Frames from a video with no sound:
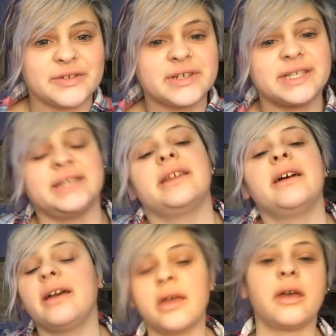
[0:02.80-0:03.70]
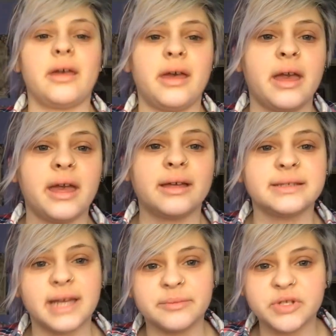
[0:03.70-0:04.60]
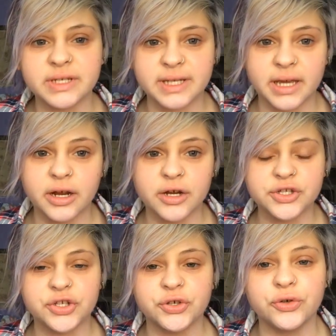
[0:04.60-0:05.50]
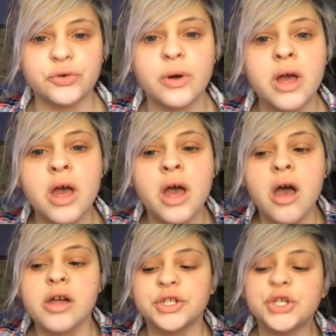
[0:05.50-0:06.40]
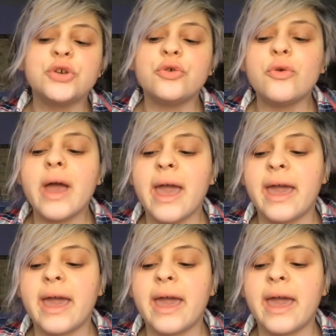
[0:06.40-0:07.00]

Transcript: Christina, and I'm just here to do